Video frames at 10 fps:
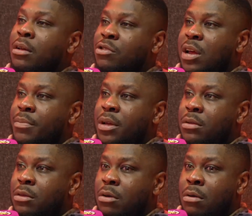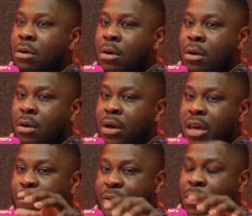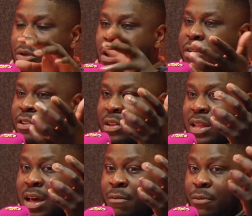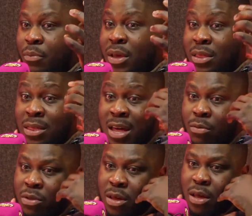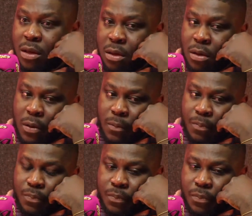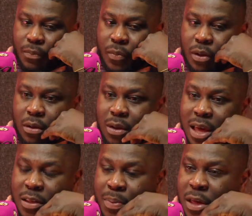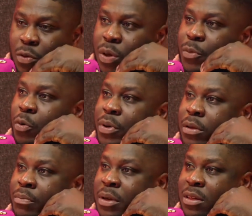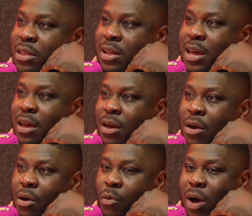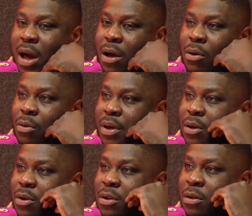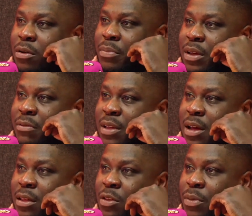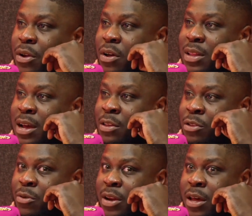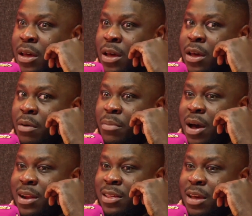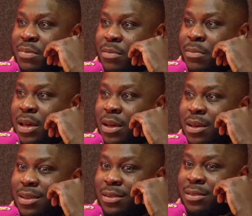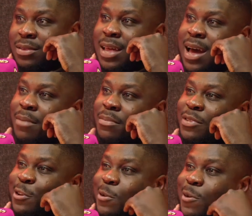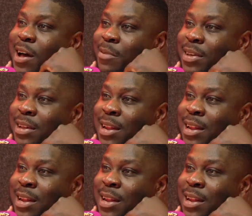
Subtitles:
Do you know what I mean? So he found courage in that, and for me that was like, it's a bittersweet moment, because it's like, wow, oh my God, I can't believe that someone heard that and is doing it. But at the same time I'm like, damn, do you know what I mean?